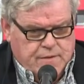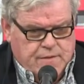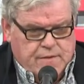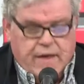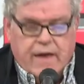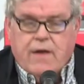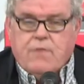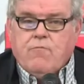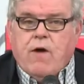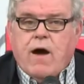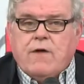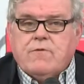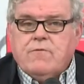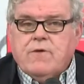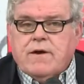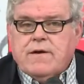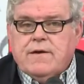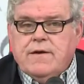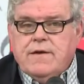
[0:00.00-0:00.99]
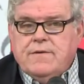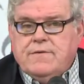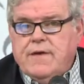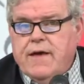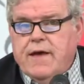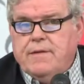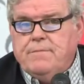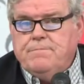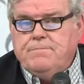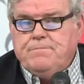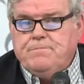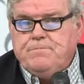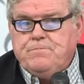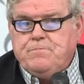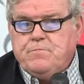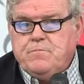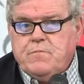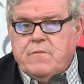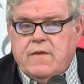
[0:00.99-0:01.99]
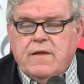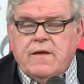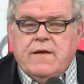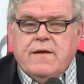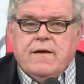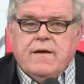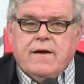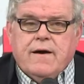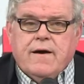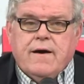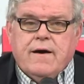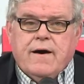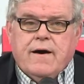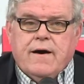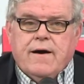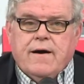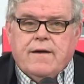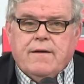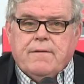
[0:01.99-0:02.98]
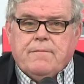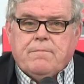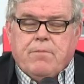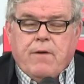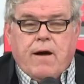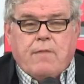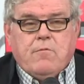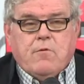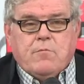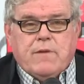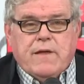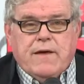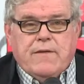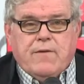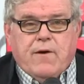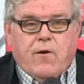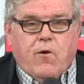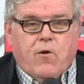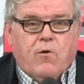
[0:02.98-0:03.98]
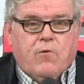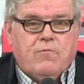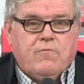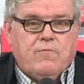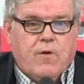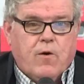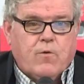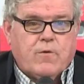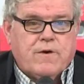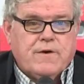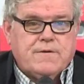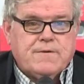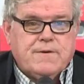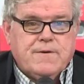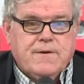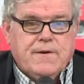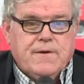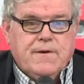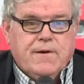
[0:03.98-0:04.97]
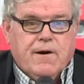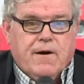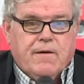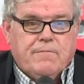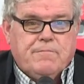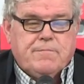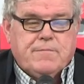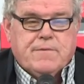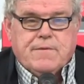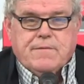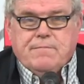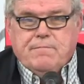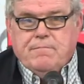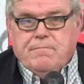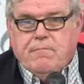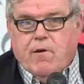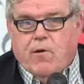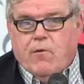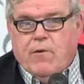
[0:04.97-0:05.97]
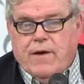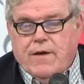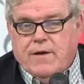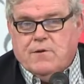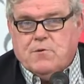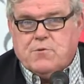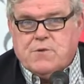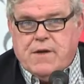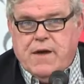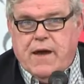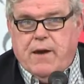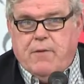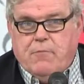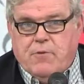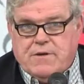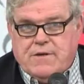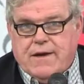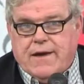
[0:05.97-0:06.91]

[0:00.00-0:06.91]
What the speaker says: Dan Roderick is in. Probably the whole focus of Mo Hill's team was